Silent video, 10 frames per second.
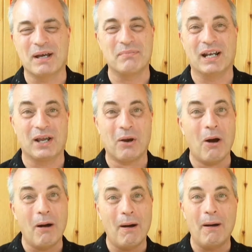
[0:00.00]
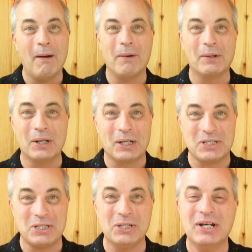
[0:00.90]
I'd be like, oh, look
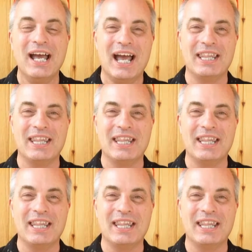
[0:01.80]
at you.